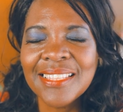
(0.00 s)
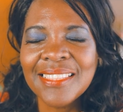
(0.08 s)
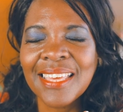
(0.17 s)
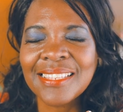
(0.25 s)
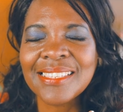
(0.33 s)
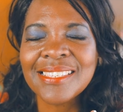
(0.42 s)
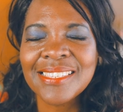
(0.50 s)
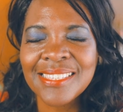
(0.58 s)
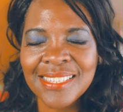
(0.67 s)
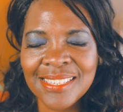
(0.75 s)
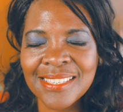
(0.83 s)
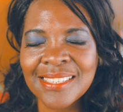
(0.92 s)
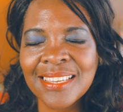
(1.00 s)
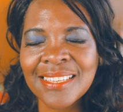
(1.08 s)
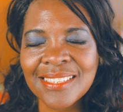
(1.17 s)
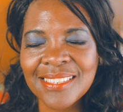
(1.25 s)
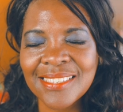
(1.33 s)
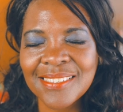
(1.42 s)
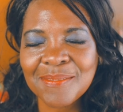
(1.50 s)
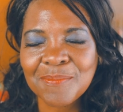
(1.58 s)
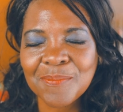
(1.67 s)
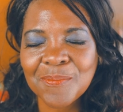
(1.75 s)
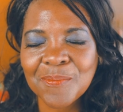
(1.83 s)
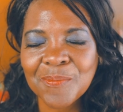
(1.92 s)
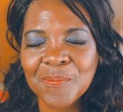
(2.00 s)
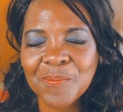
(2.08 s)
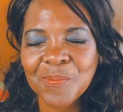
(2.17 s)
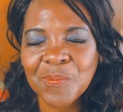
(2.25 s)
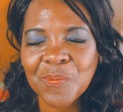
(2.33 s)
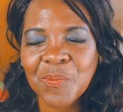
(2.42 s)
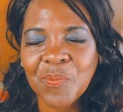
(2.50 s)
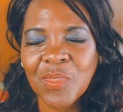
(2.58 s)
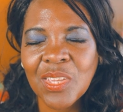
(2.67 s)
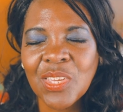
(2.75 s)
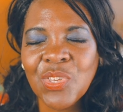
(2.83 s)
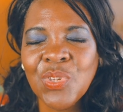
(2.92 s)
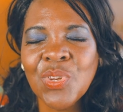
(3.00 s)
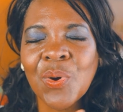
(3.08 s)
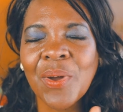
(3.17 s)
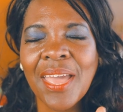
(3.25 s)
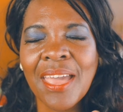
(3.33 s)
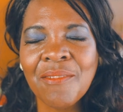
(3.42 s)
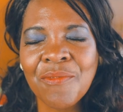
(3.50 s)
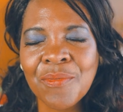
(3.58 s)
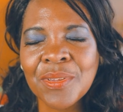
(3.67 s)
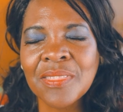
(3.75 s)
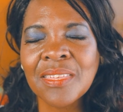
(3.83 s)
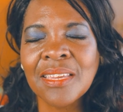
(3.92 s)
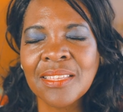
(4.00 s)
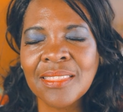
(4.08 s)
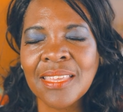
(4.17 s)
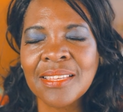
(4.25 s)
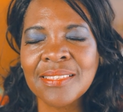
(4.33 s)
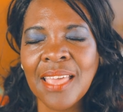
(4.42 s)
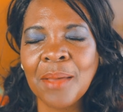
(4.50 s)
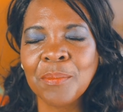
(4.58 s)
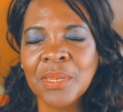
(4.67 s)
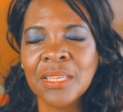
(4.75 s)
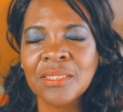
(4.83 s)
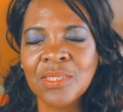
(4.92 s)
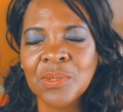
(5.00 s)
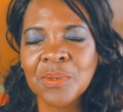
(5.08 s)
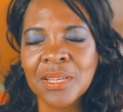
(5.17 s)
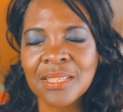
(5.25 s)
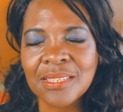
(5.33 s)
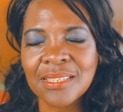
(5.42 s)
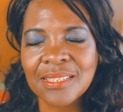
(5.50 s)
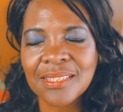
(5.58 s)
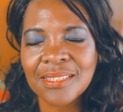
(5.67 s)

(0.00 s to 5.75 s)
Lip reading: that sees us. You know everything that is happening to us.